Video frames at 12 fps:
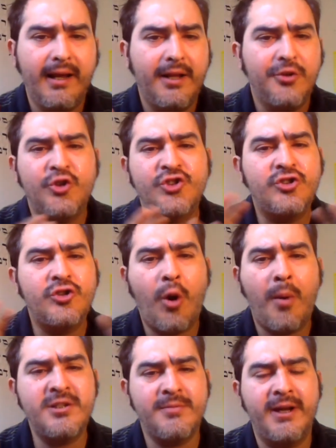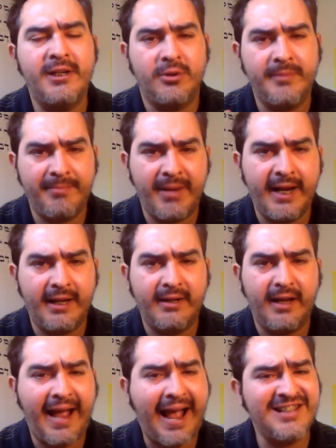There's so much money to be made.
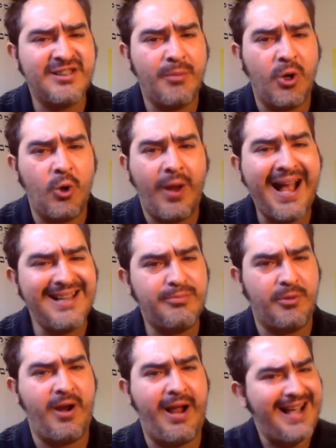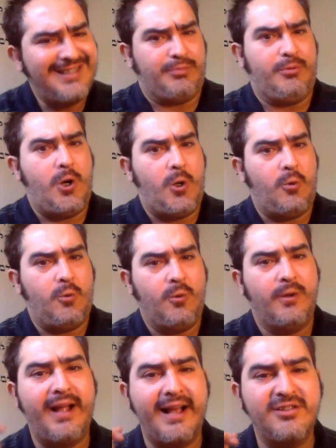Hasbro, Hasbro, Hasbro
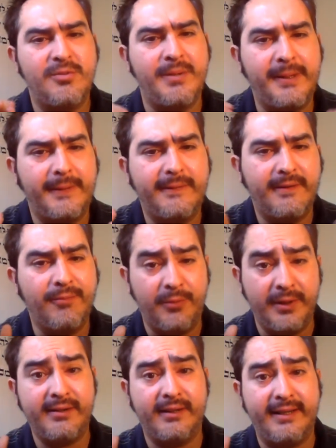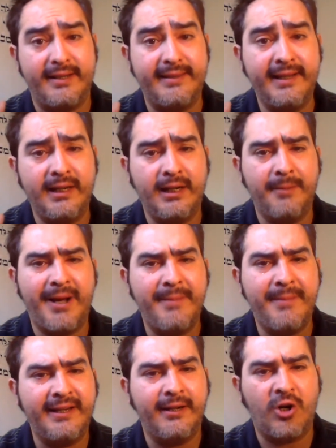has to be really thinking about
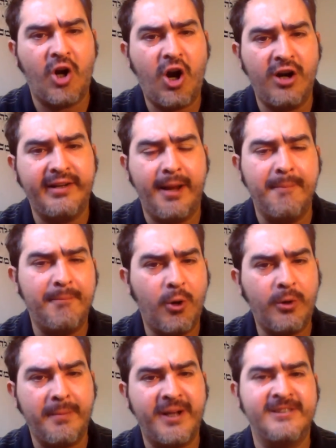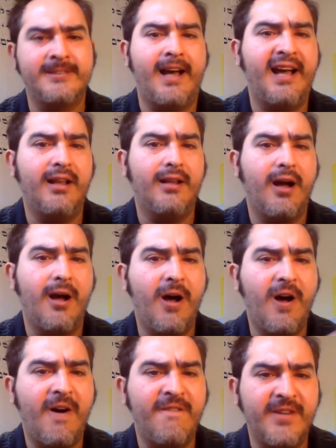making a card game, Pokemon style,
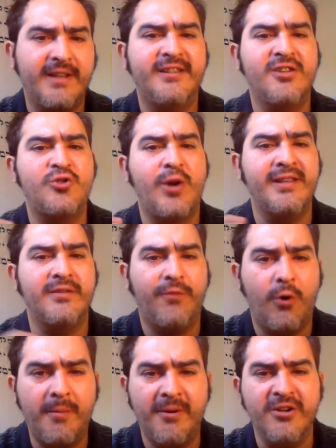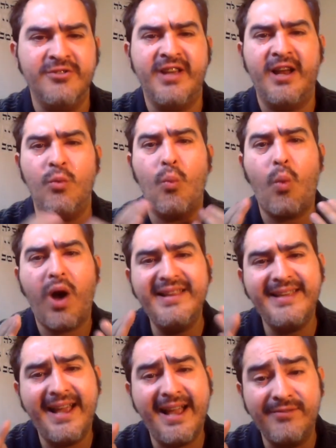of the Transformers. And why
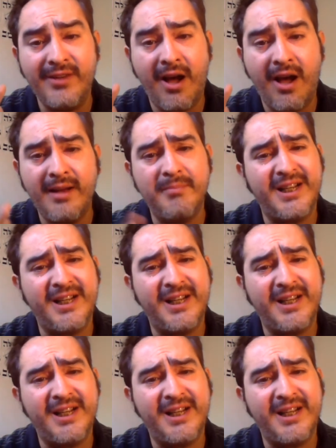they have not?